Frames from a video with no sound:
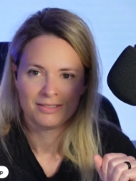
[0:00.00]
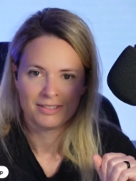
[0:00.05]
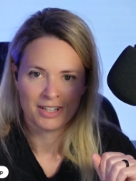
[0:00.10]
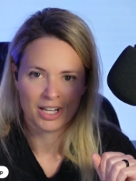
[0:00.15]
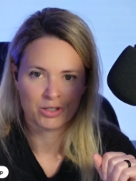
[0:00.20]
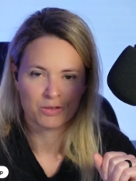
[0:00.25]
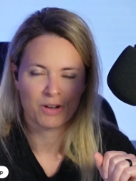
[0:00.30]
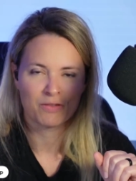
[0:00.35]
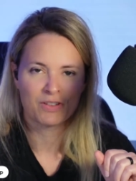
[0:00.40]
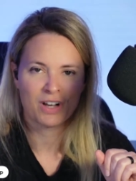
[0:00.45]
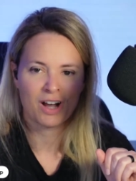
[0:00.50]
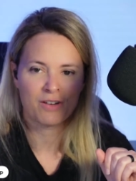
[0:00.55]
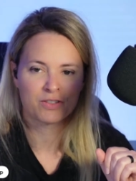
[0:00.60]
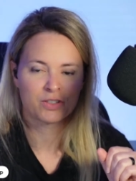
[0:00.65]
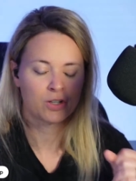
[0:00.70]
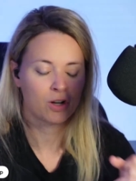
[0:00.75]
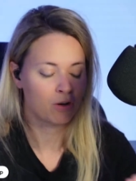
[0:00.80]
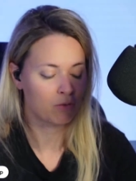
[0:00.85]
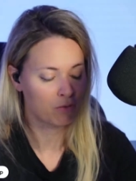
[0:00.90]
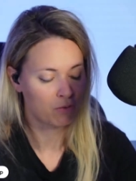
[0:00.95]
That's what I've got.
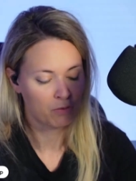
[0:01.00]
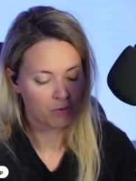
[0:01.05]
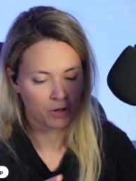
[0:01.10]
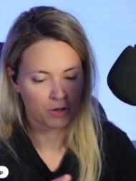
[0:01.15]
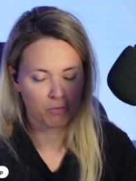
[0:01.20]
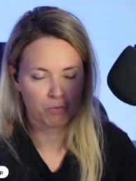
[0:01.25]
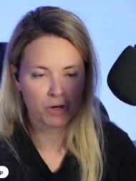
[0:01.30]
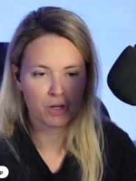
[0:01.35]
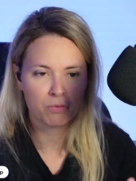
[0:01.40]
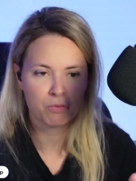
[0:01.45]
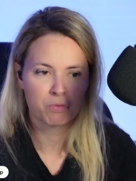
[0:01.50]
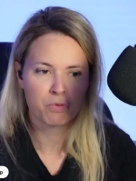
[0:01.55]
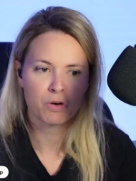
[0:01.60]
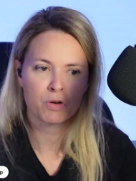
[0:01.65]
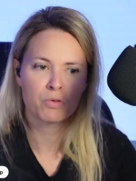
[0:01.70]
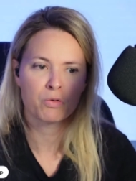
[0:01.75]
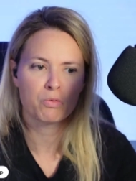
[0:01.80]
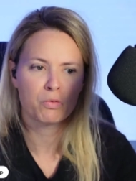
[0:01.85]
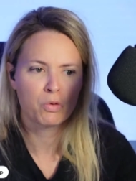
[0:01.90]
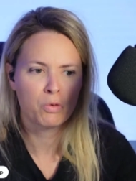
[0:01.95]
So
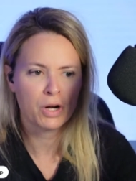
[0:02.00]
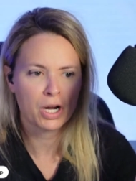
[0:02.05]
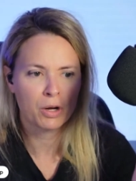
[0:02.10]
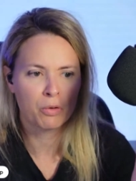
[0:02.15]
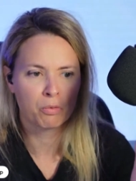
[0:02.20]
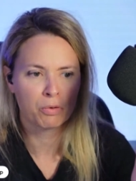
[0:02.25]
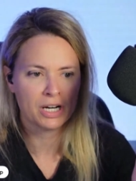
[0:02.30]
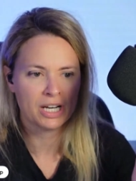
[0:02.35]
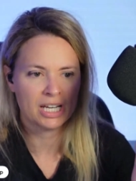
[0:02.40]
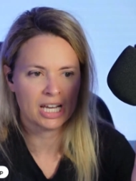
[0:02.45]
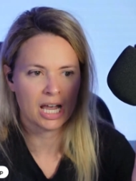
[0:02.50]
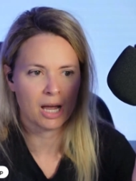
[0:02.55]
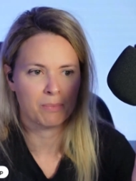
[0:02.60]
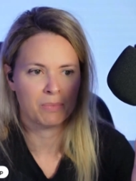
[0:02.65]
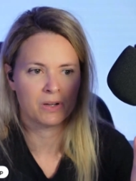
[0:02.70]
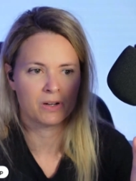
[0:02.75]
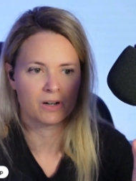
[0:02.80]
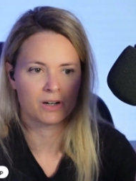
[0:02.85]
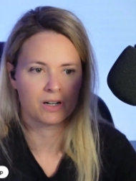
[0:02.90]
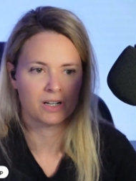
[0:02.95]
real quick recap
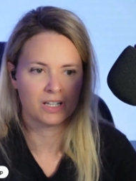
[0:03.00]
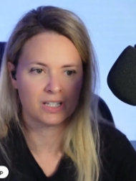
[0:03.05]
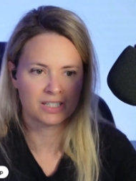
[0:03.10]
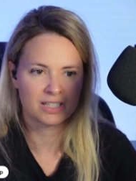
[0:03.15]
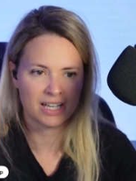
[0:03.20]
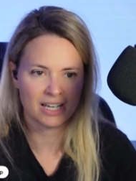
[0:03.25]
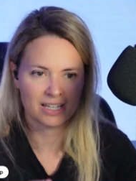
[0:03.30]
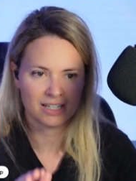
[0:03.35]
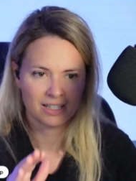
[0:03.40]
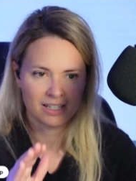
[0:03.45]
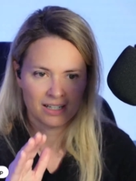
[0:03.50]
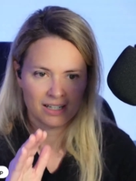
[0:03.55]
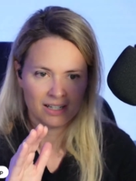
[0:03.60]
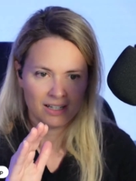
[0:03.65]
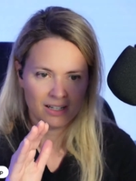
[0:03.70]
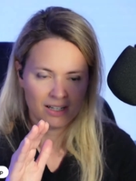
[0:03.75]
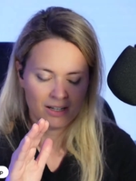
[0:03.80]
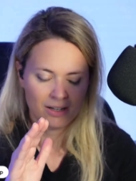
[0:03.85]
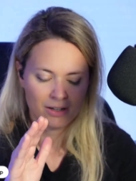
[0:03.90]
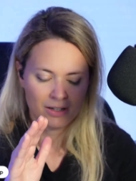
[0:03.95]
here is that
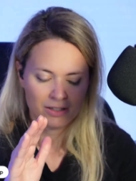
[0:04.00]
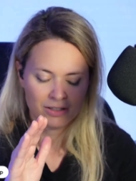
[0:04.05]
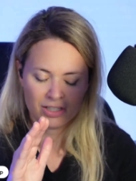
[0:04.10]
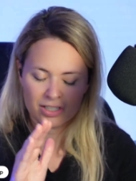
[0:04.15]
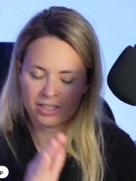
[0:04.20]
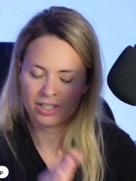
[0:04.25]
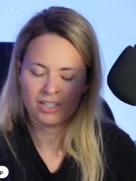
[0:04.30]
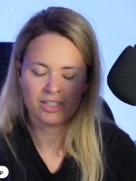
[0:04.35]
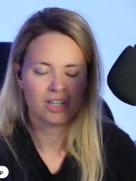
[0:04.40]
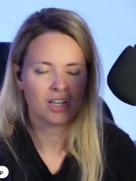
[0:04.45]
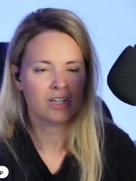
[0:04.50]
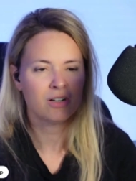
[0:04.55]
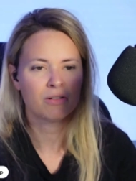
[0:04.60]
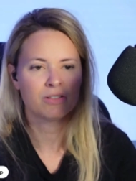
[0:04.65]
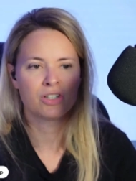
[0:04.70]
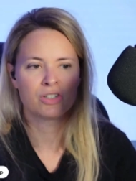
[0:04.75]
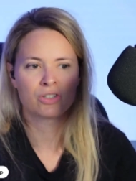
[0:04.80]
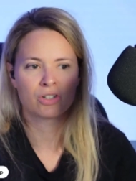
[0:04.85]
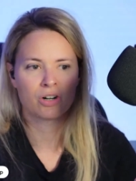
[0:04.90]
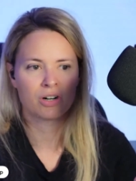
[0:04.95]
just continue on
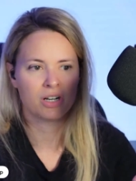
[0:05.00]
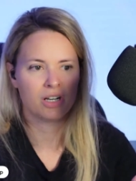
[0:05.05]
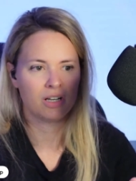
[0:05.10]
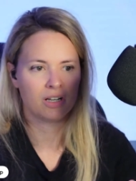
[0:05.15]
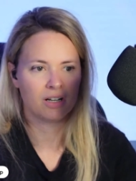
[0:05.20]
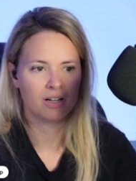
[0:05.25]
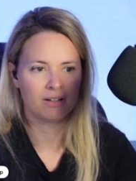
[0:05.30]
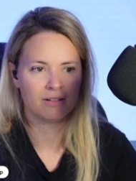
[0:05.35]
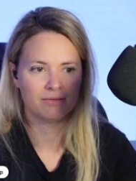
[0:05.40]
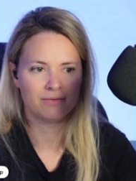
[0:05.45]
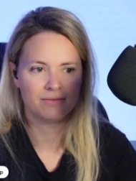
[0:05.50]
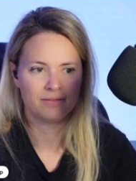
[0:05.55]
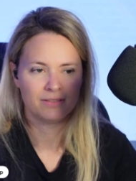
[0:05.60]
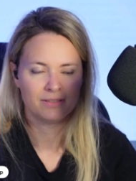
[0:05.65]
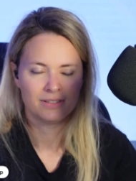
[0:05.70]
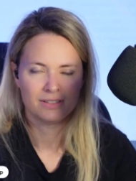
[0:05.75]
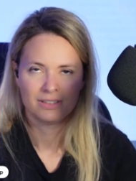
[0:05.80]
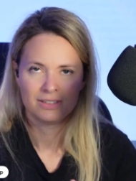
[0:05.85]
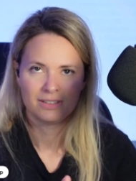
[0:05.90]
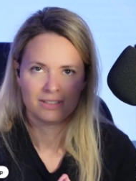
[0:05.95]
the journey of
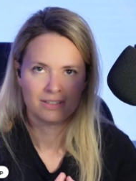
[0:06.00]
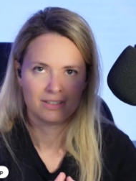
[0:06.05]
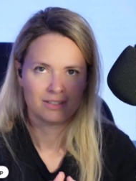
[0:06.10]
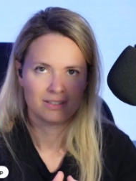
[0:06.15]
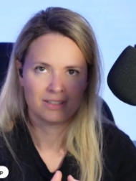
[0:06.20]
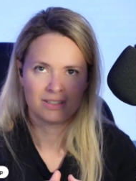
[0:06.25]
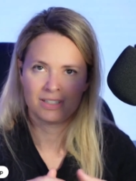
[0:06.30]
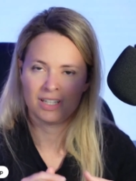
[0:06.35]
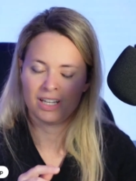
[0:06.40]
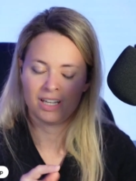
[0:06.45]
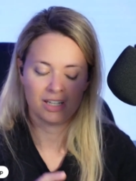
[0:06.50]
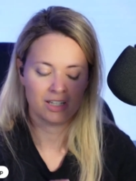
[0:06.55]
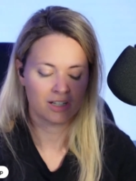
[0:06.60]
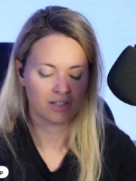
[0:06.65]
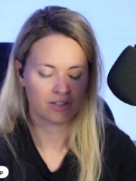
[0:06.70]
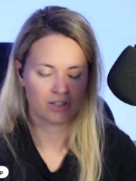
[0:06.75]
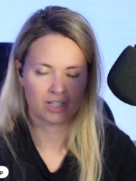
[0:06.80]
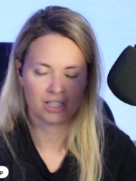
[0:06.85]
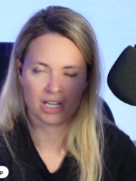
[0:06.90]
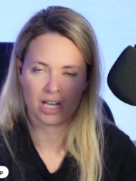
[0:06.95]
seeking to
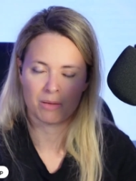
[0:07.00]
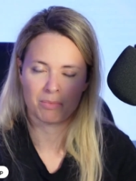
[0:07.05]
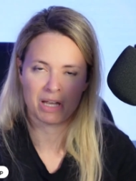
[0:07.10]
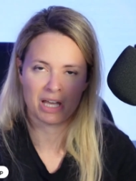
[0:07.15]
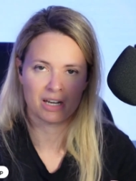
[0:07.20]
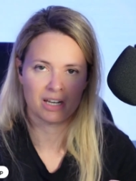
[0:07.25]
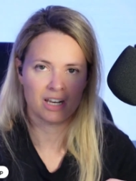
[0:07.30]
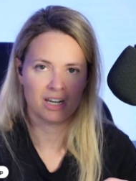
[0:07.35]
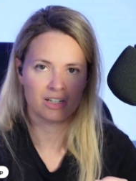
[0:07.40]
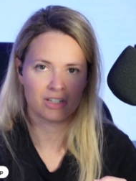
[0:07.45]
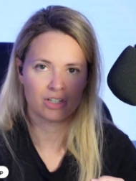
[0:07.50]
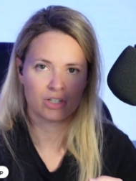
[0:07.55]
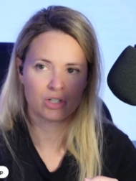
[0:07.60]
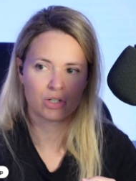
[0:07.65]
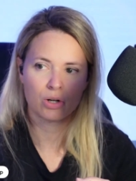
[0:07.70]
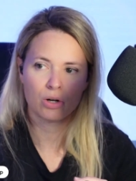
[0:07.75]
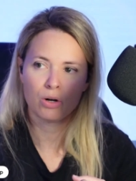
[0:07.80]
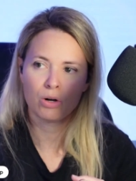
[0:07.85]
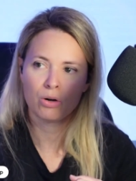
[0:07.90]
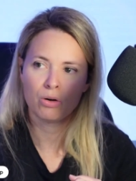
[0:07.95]
understand, man. It is
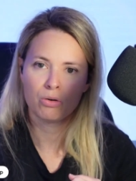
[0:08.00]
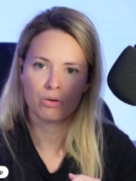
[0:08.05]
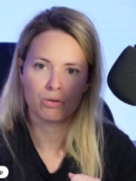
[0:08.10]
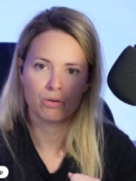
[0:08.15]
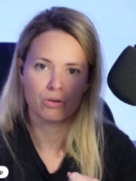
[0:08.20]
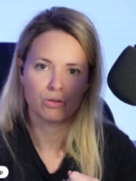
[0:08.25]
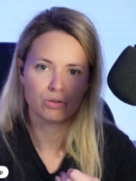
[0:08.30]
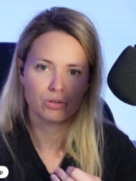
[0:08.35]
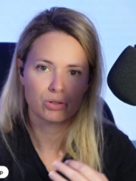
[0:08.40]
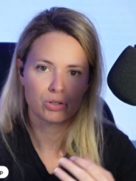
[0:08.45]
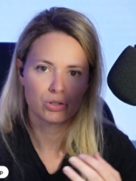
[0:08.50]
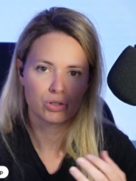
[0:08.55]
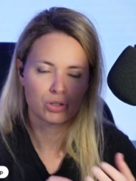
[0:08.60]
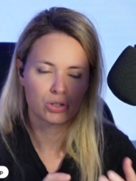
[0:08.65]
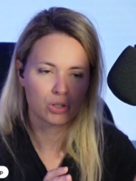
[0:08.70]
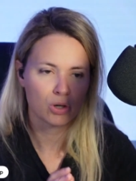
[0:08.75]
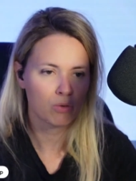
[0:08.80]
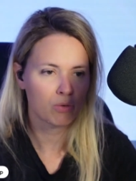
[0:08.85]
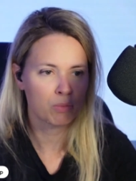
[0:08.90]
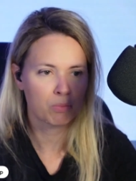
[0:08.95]
so,
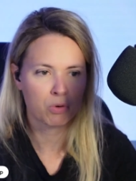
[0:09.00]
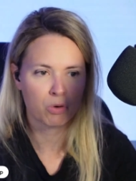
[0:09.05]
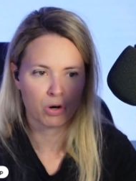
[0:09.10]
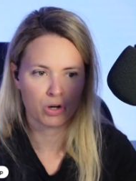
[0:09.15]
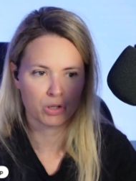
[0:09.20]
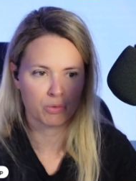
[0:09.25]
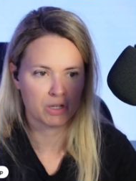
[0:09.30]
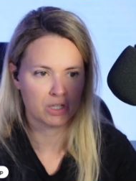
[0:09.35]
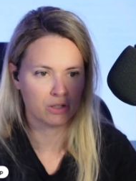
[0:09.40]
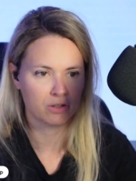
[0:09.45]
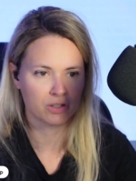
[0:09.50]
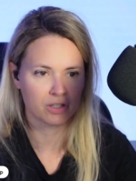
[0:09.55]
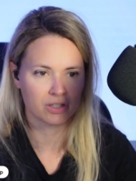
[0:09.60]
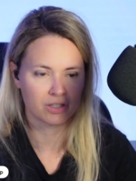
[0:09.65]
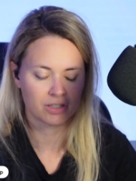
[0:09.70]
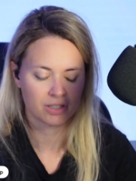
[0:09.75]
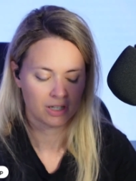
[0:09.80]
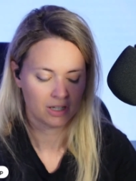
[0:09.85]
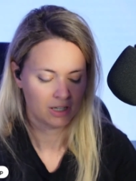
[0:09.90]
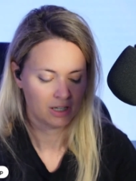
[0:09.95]
so important that we do
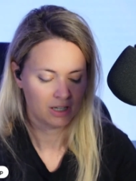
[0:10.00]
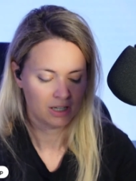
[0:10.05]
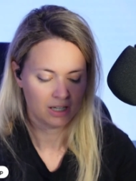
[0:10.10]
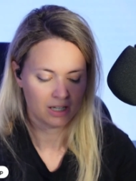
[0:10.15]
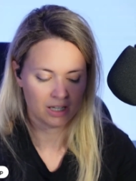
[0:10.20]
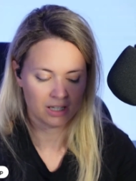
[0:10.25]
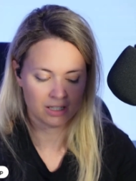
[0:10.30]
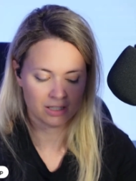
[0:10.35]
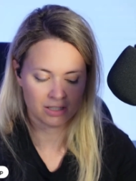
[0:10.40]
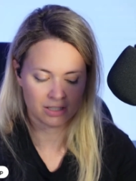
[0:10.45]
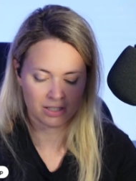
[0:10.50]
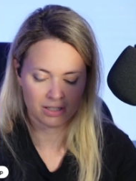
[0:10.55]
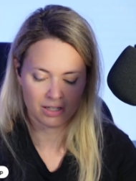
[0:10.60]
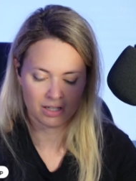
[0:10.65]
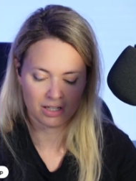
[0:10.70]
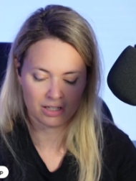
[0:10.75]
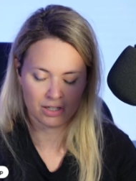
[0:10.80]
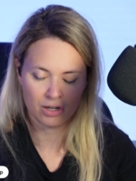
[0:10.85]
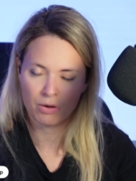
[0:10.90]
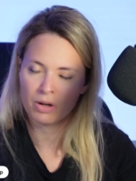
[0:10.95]
this is
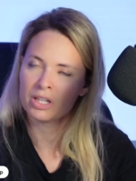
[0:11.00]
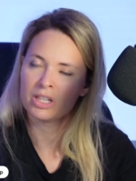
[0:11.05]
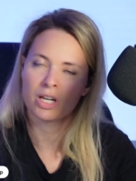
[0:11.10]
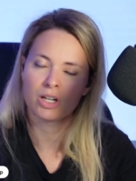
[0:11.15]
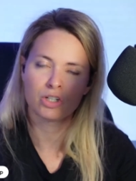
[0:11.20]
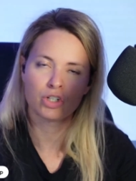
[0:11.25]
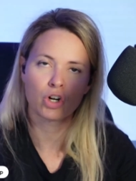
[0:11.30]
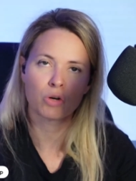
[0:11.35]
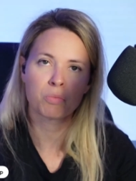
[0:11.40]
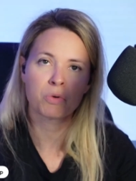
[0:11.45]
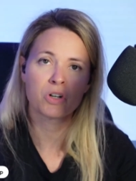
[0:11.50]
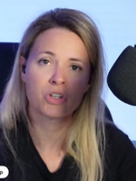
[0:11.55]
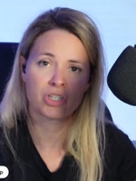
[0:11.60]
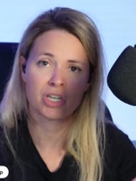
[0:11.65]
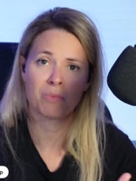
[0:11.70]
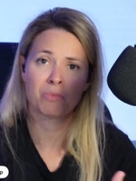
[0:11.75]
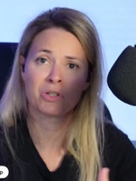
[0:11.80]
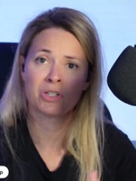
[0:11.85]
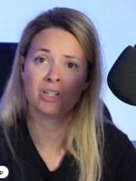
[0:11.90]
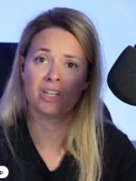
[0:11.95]
knowing that your
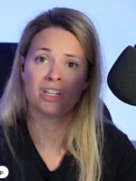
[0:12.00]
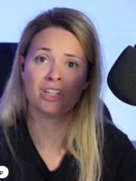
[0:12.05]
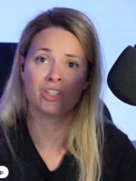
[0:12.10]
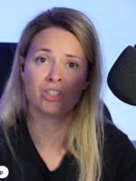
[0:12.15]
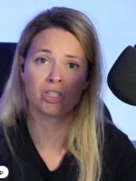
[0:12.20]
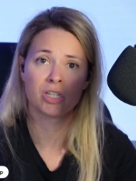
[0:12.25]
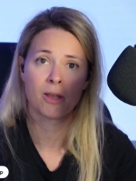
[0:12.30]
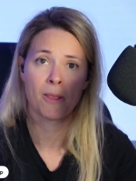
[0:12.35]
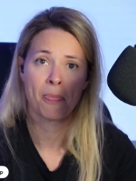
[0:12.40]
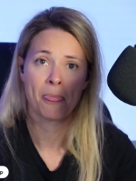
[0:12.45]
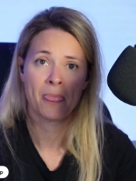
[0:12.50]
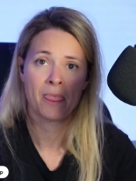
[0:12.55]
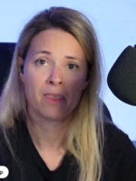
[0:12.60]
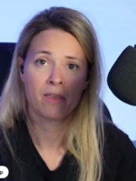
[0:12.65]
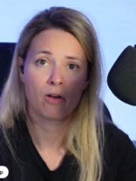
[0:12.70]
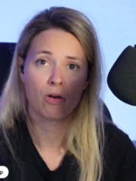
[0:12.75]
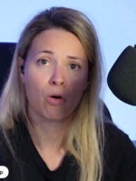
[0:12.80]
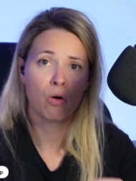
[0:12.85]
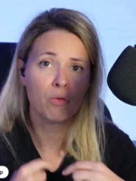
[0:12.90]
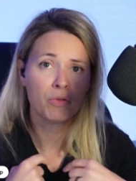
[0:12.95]
perception is
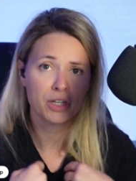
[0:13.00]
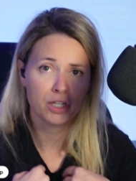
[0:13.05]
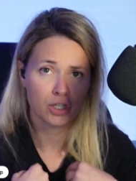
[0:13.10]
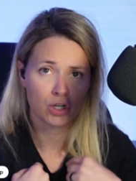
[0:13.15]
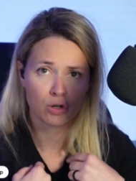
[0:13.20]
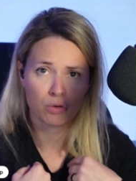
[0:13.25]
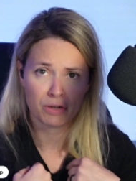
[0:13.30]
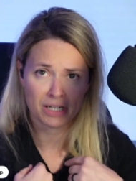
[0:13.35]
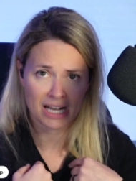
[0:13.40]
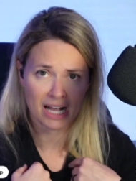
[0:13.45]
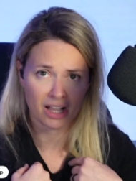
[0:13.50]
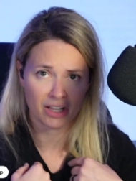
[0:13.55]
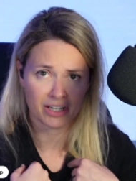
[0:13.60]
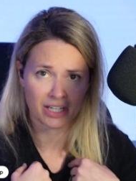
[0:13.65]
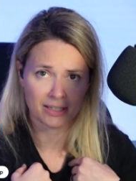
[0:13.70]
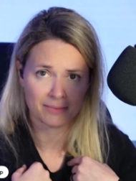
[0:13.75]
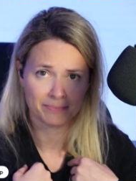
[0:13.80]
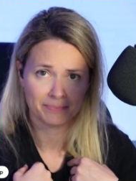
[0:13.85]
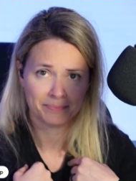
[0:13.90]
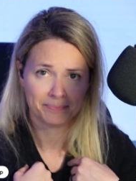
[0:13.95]
only your
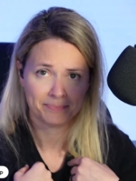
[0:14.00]
reality.